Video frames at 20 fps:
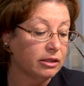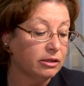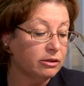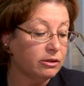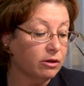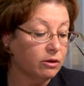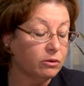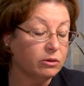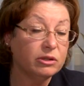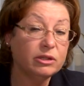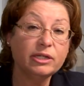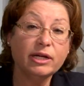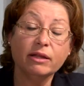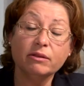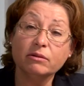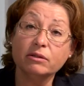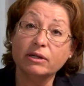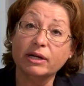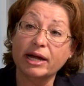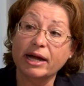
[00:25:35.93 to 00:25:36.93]
So the
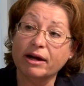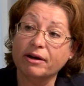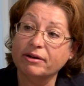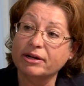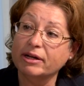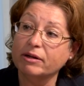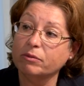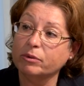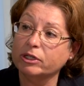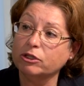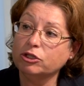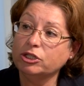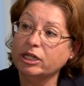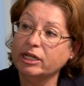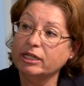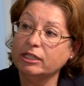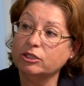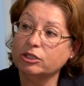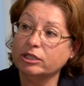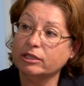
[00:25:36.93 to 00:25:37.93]
other area where
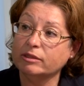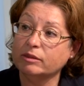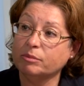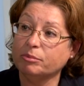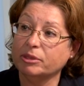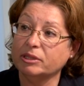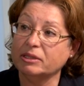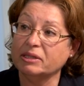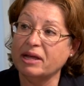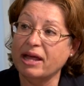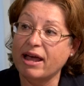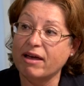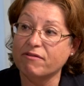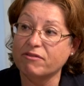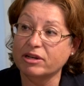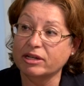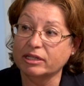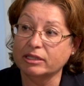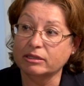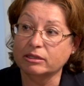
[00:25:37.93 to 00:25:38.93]
change has been
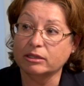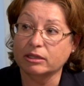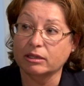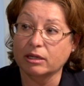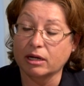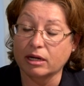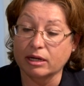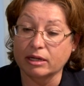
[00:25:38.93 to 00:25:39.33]
evident